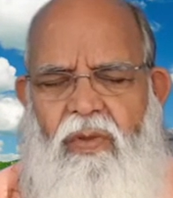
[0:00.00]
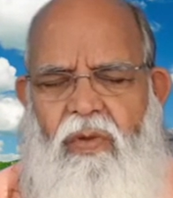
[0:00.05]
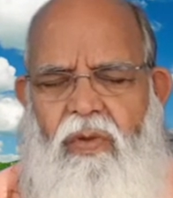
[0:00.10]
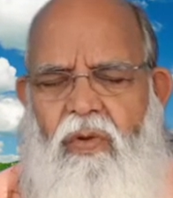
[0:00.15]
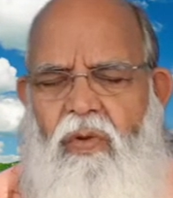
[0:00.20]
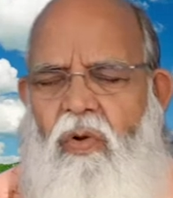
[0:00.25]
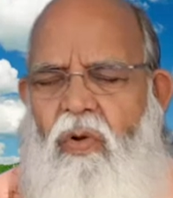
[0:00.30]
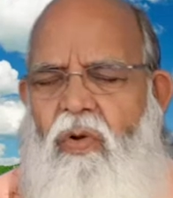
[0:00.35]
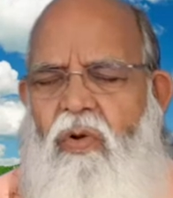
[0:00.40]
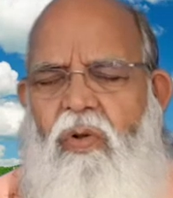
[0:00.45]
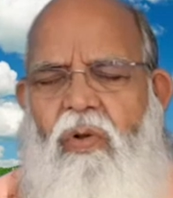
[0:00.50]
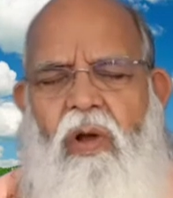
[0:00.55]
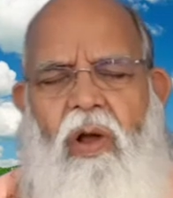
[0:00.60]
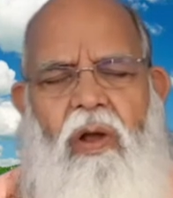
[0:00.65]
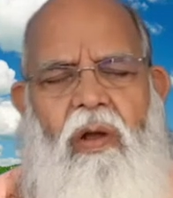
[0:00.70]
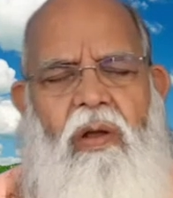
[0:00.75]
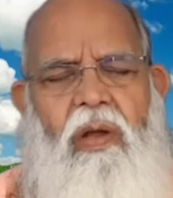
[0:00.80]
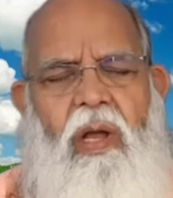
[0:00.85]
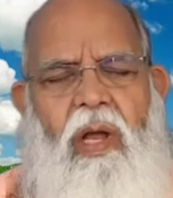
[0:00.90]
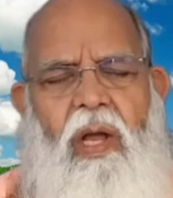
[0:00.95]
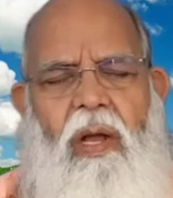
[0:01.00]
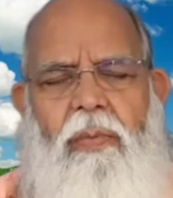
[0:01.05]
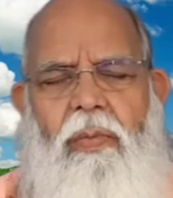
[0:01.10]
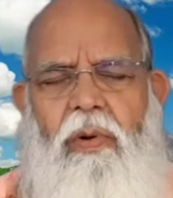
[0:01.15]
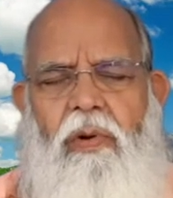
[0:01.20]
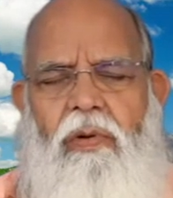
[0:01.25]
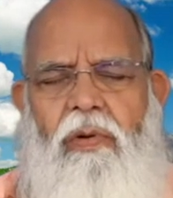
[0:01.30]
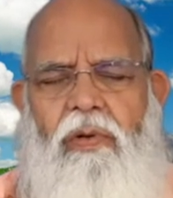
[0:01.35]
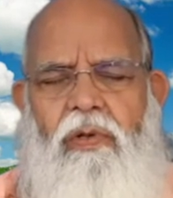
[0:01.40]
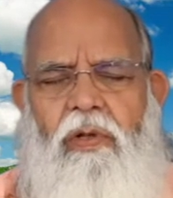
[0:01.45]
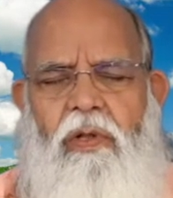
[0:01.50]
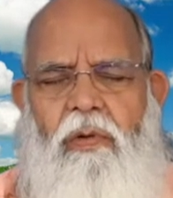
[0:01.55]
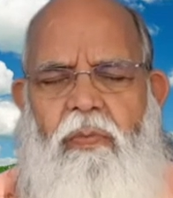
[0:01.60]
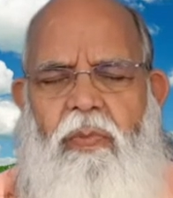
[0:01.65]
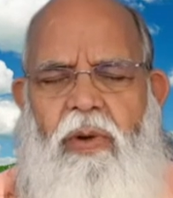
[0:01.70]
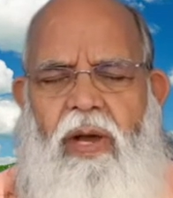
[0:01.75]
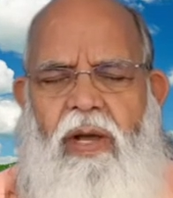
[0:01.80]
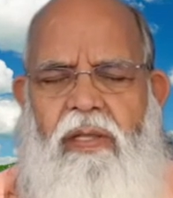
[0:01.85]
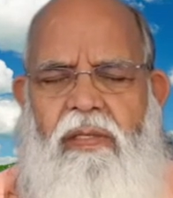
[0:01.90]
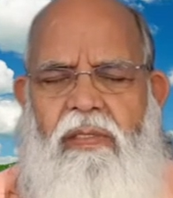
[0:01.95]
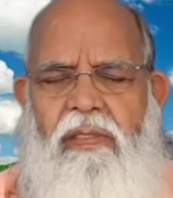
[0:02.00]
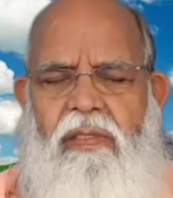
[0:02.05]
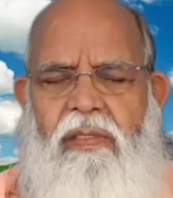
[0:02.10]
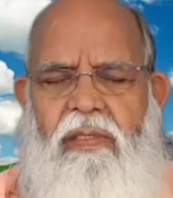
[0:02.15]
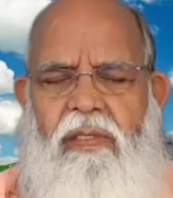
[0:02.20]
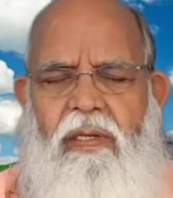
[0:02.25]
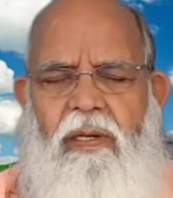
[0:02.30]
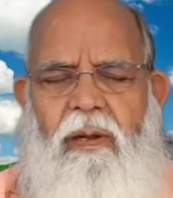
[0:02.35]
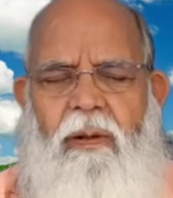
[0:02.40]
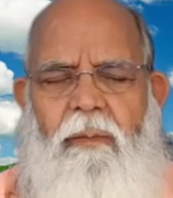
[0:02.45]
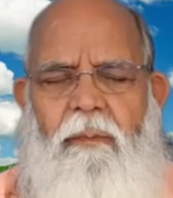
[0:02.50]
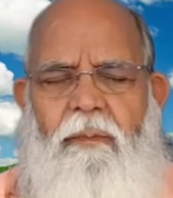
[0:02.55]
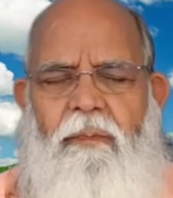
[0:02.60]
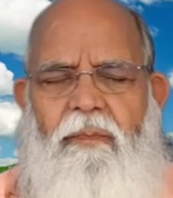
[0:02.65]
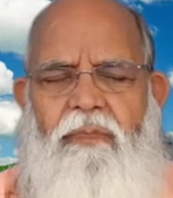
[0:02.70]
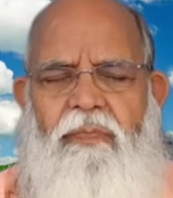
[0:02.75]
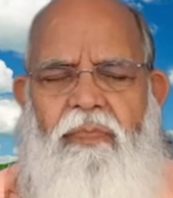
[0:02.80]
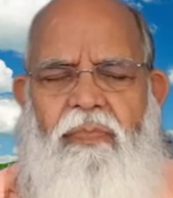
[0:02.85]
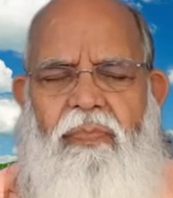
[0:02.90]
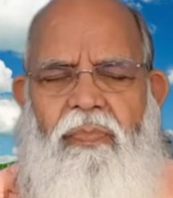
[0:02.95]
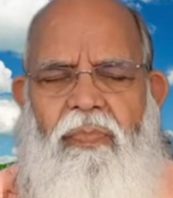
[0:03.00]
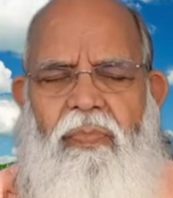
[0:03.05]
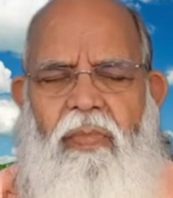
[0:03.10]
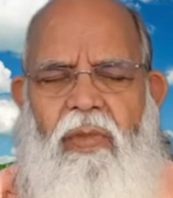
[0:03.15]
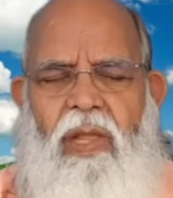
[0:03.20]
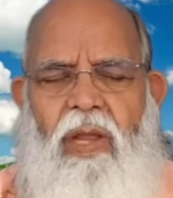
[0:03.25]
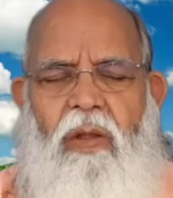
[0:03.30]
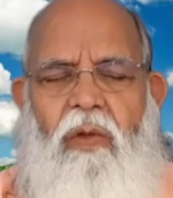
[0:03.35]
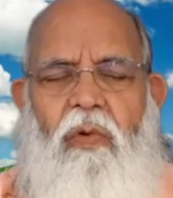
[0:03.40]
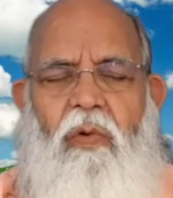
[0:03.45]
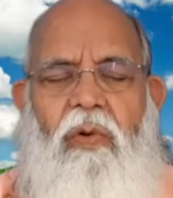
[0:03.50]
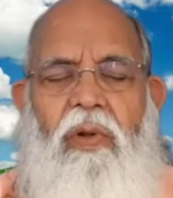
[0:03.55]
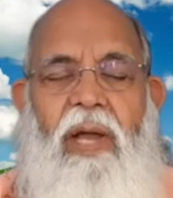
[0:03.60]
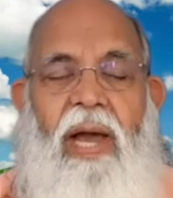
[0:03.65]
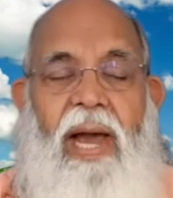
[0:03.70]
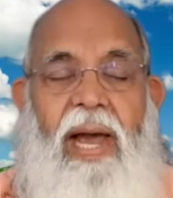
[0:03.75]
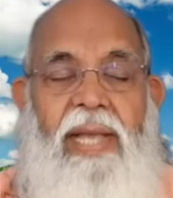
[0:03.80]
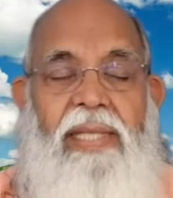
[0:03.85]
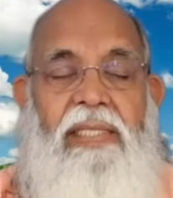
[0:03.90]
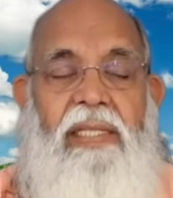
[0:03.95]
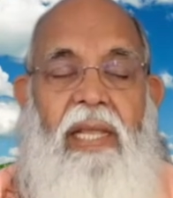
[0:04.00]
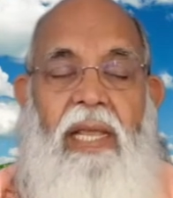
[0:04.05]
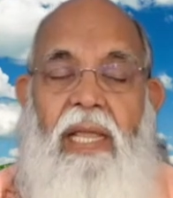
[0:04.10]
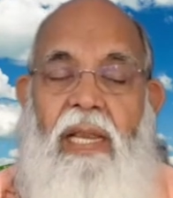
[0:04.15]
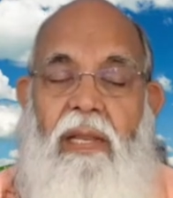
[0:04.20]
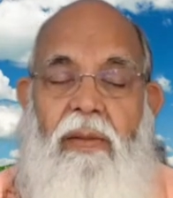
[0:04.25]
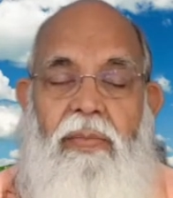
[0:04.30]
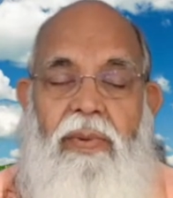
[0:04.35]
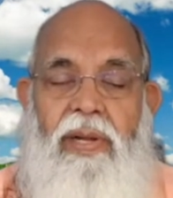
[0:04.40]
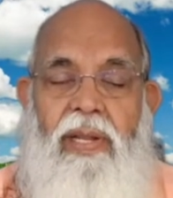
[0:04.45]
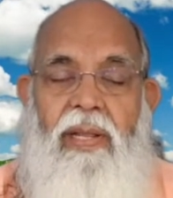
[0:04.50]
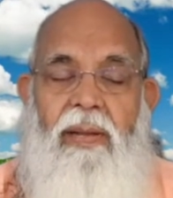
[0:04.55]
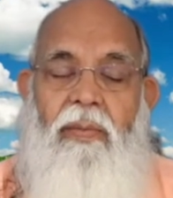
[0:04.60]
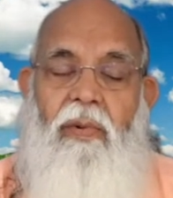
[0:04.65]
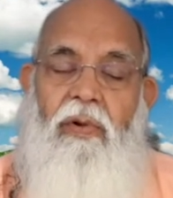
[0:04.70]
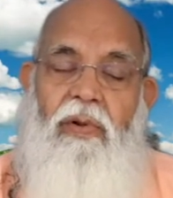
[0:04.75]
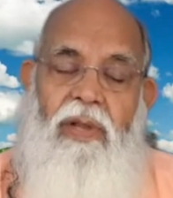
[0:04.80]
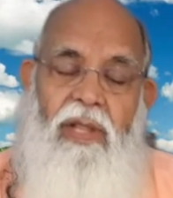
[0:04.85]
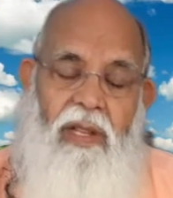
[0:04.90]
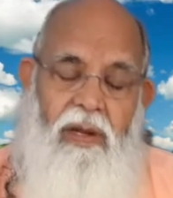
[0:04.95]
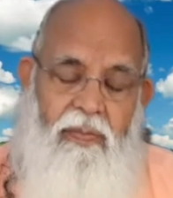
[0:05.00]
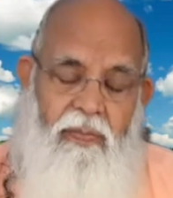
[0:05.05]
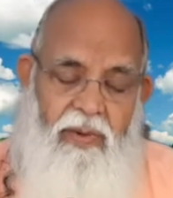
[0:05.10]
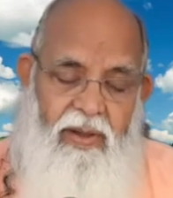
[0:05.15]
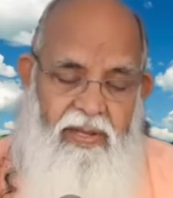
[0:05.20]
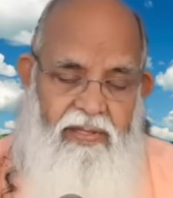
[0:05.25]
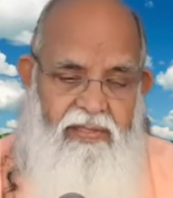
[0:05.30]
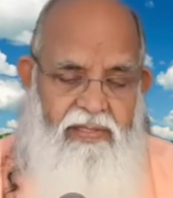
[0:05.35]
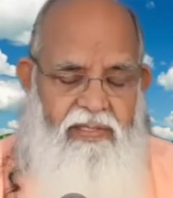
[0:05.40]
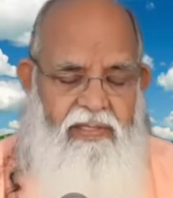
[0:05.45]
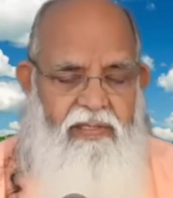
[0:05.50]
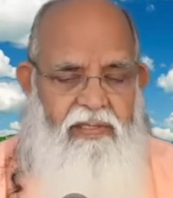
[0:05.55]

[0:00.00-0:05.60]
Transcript: Don't talk about your past and don't ask anybody about their past.